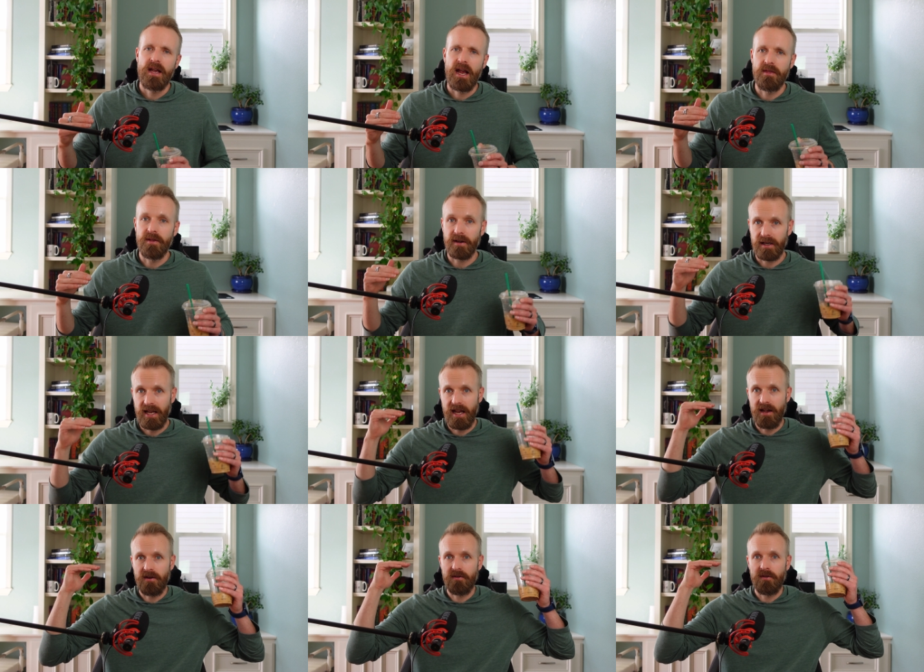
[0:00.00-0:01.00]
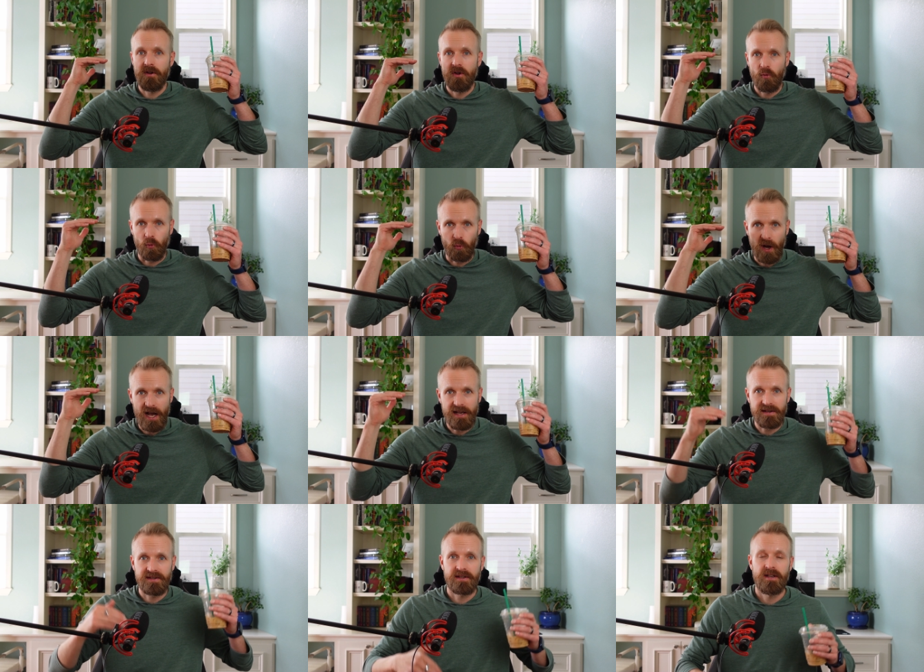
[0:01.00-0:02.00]
and that can
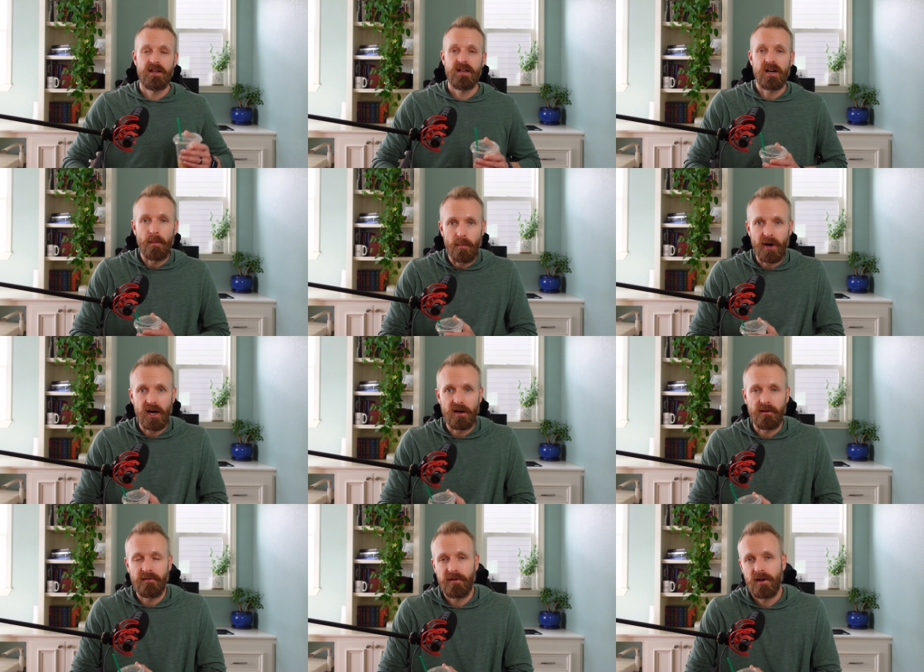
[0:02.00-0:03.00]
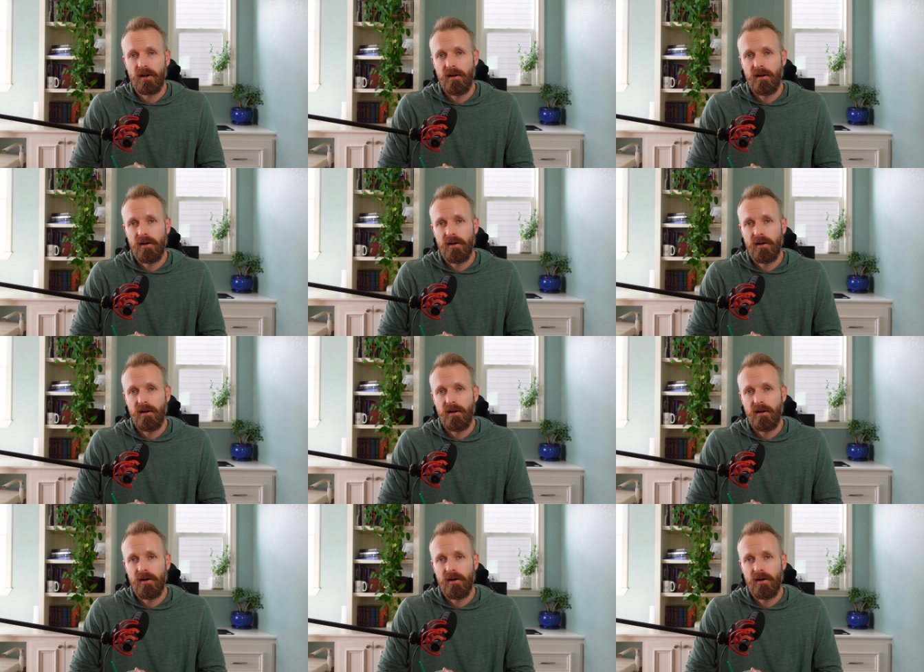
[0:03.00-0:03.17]
rise above